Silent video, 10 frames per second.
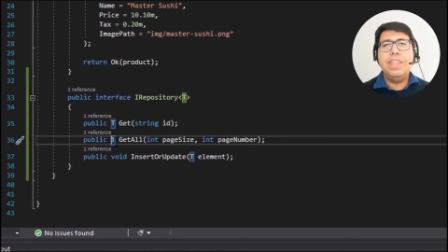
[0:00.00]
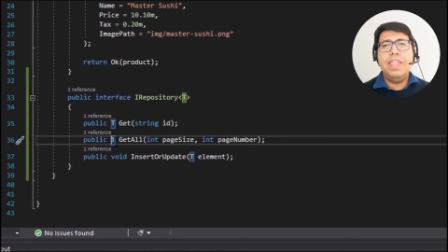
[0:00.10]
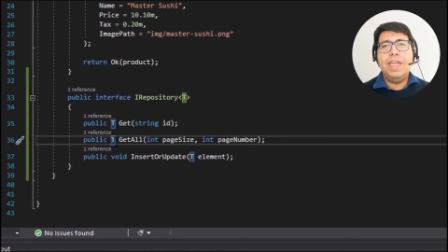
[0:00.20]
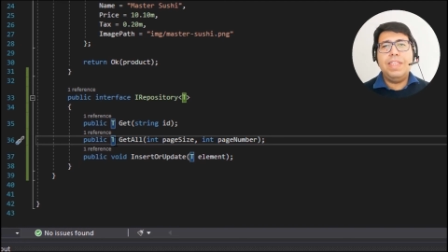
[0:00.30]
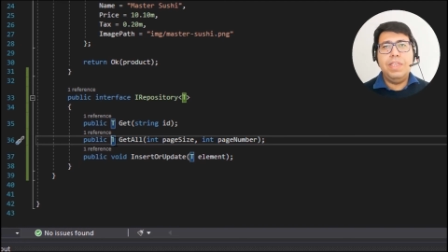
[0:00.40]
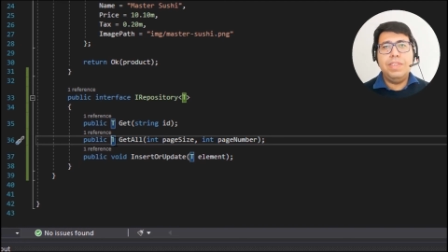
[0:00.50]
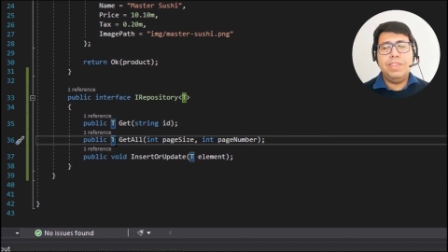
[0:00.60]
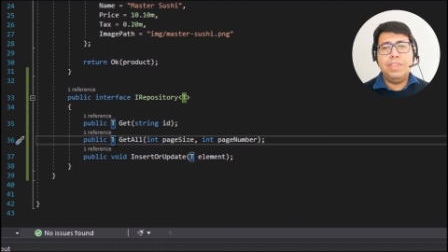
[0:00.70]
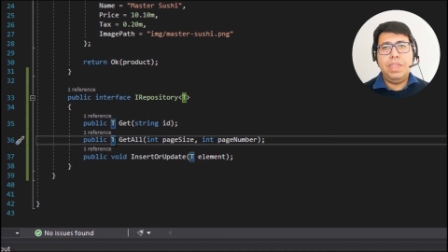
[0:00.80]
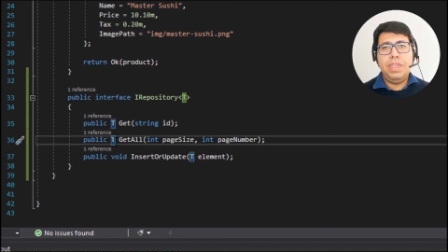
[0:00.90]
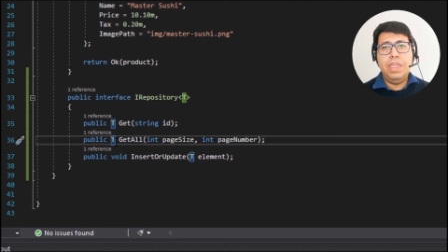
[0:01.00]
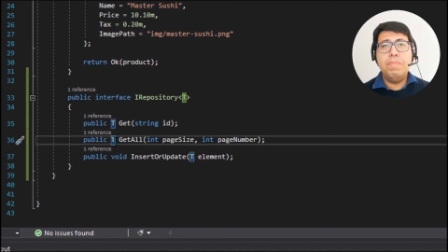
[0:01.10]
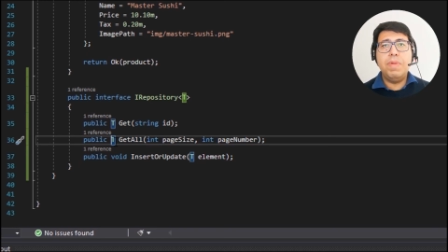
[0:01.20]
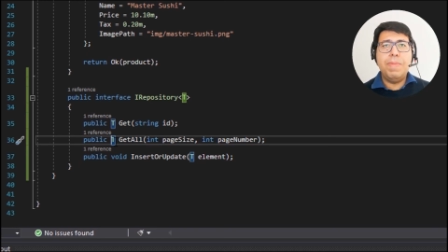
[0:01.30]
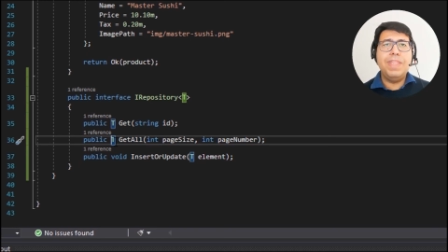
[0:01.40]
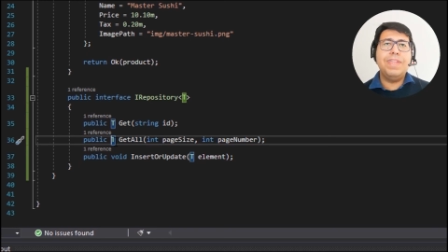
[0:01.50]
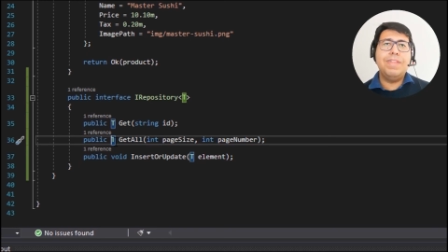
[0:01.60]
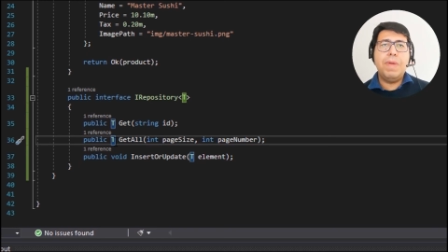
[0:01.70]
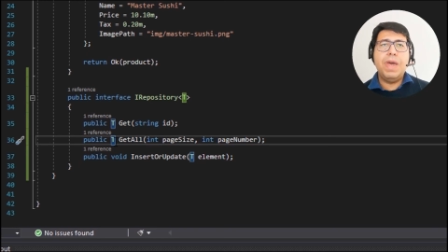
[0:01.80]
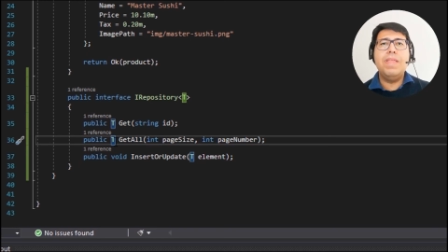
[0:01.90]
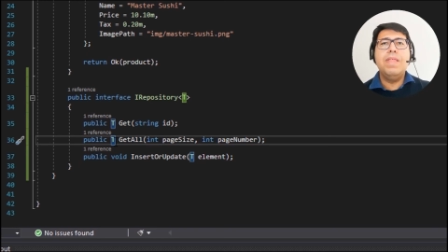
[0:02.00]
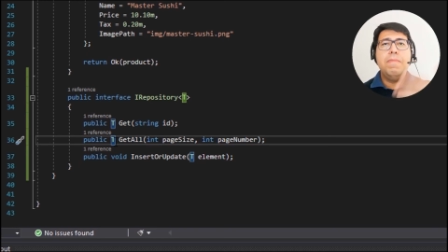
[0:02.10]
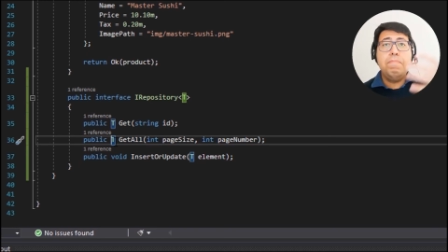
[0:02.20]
that is implemented by